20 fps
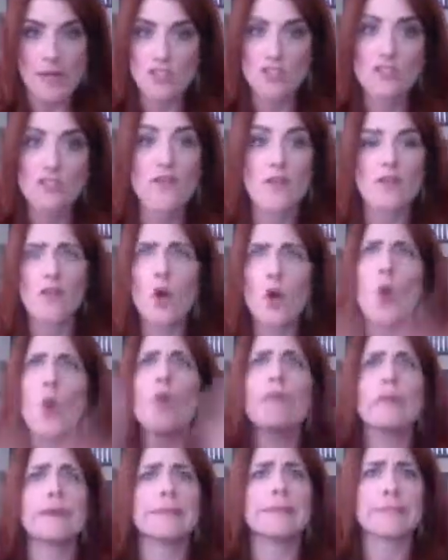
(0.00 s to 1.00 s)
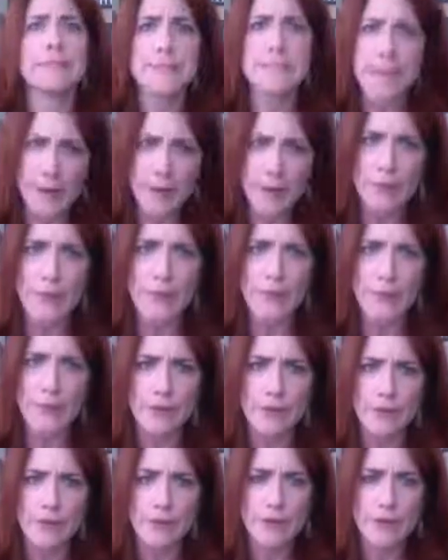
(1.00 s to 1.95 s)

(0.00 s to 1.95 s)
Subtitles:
So now this whole thing is terrible.